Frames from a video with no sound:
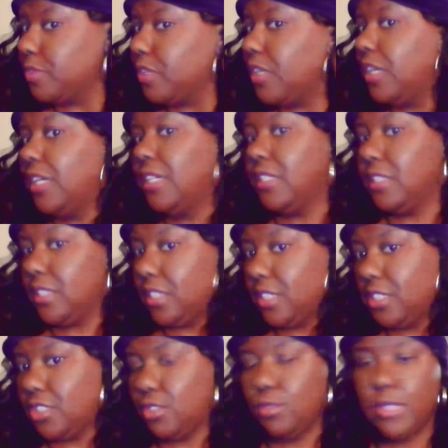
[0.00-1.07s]
and I can
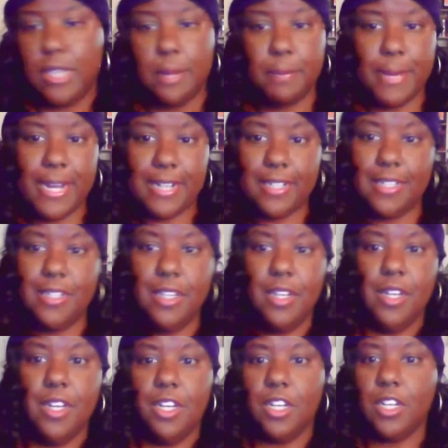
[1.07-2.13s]
scoot that back and,
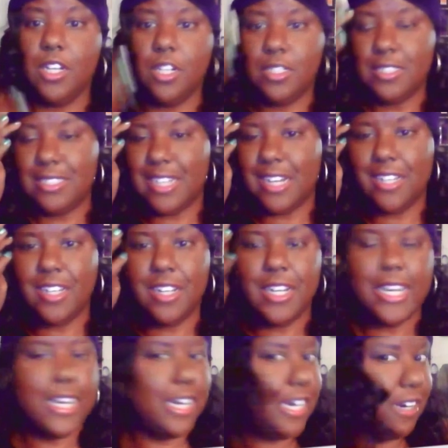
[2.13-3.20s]
you know, style your
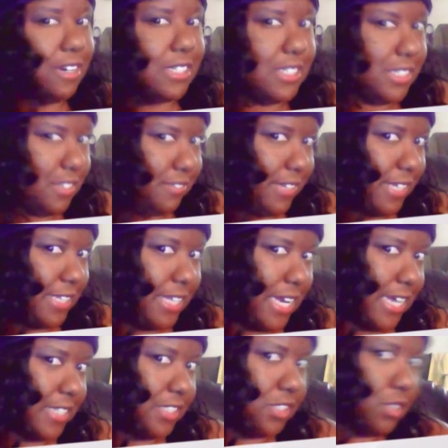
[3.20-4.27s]
hair and stuff like
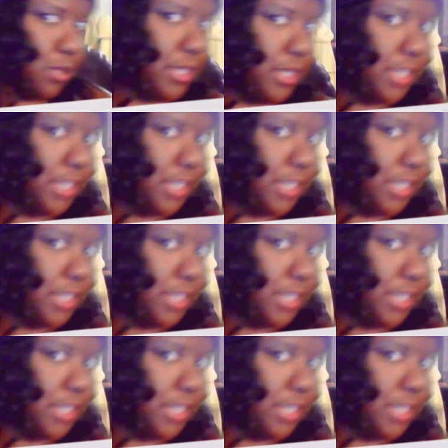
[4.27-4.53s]
that. So,